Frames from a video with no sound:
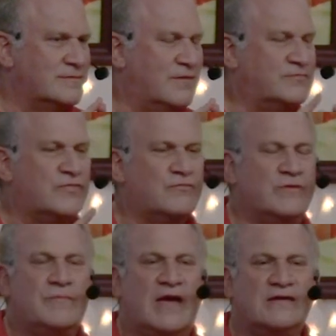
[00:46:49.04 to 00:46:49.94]
of the
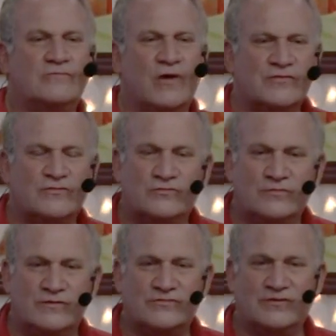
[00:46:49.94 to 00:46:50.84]
three main Western
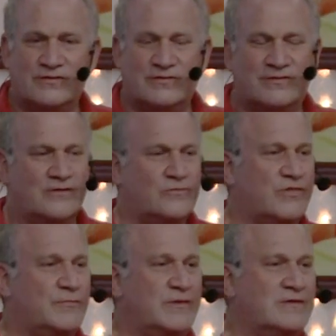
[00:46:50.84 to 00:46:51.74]
traditions, are you
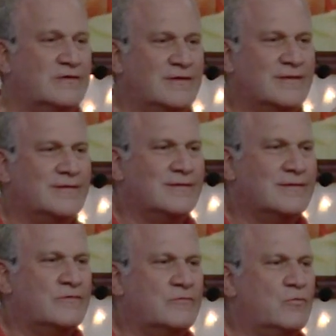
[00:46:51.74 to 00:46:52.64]
with me,
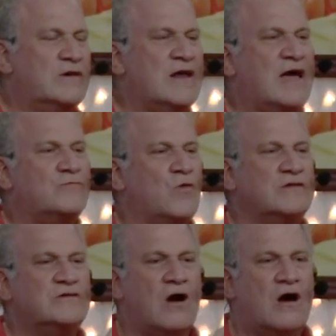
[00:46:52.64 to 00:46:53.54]
were not
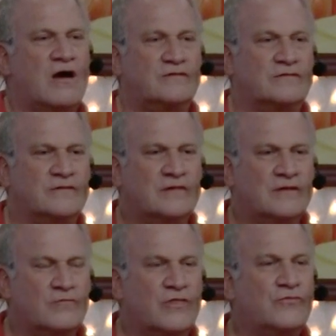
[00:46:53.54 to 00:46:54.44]
one God,
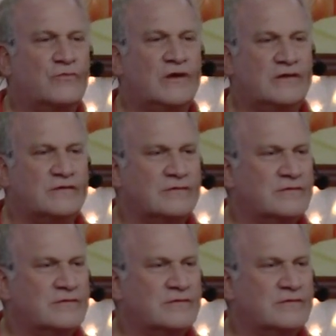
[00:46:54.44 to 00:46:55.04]
were three.